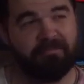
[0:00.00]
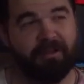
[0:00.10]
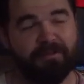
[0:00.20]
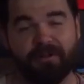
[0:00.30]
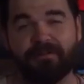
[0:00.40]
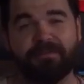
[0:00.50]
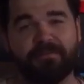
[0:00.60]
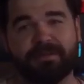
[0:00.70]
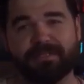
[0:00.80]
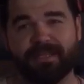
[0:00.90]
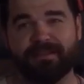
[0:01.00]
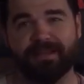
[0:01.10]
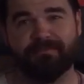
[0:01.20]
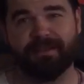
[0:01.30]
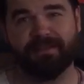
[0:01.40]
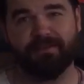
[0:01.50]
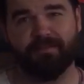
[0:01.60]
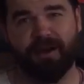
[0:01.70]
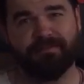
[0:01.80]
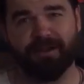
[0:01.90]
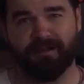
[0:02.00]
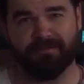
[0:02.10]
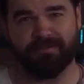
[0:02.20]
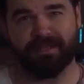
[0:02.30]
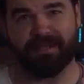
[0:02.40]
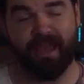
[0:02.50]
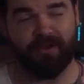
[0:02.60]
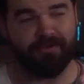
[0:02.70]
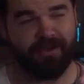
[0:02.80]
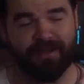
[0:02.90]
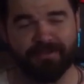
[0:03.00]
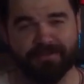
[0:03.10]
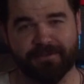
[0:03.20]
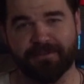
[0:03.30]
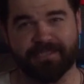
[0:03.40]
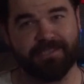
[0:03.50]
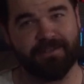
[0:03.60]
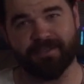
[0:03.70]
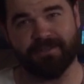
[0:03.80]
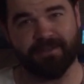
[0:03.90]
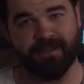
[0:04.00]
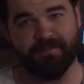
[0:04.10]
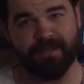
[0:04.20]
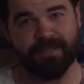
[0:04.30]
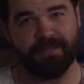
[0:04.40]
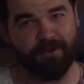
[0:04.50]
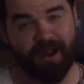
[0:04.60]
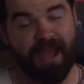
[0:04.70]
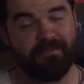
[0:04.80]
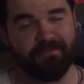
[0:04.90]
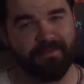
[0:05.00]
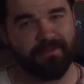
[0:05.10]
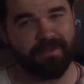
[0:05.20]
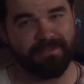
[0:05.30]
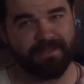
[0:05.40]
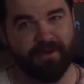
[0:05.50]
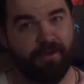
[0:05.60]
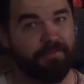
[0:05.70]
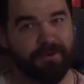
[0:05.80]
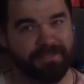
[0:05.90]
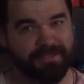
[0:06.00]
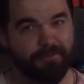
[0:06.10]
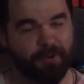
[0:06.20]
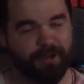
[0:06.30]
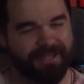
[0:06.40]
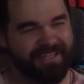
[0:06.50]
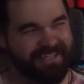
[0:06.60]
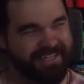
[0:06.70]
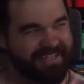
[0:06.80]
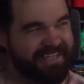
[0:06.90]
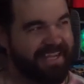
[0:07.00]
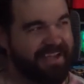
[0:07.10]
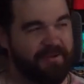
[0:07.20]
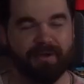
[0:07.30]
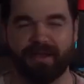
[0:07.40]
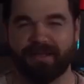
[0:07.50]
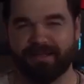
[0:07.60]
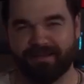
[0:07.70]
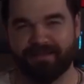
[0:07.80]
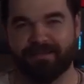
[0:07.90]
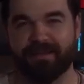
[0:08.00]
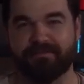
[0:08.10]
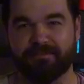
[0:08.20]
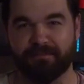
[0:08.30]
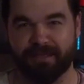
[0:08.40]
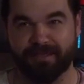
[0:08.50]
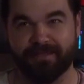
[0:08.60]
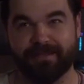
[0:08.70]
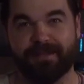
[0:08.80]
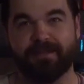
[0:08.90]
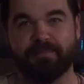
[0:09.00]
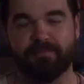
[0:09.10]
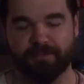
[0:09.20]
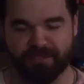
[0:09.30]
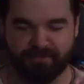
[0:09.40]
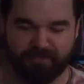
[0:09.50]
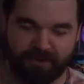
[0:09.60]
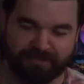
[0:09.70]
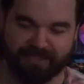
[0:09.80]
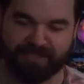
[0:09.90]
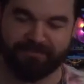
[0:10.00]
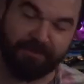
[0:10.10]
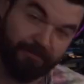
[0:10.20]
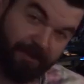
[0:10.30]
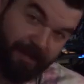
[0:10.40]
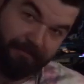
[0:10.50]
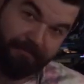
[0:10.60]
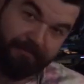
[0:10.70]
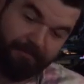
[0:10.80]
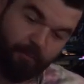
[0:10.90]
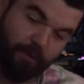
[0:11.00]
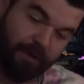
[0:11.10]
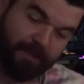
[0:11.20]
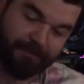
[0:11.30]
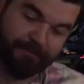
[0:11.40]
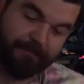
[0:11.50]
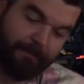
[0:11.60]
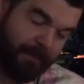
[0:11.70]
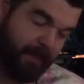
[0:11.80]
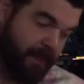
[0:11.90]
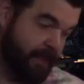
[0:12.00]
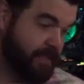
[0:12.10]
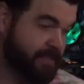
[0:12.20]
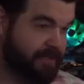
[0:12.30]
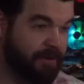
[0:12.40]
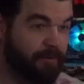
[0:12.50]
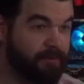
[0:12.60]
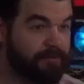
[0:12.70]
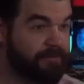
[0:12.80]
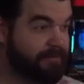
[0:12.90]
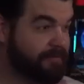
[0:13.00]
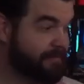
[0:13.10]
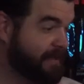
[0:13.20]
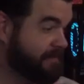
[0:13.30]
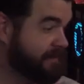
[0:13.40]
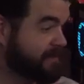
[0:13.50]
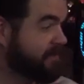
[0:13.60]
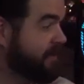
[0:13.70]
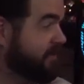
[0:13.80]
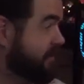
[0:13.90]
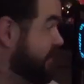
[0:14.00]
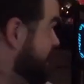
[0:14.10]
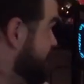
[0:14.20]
all in all, if I wanted to sell it, I could make a little profit off of it. Now, I also could have just lost all that money, or half of it, because all the parts didn't work. But lucky for me, most of the parts except for the RAM worked. So everything turned out good.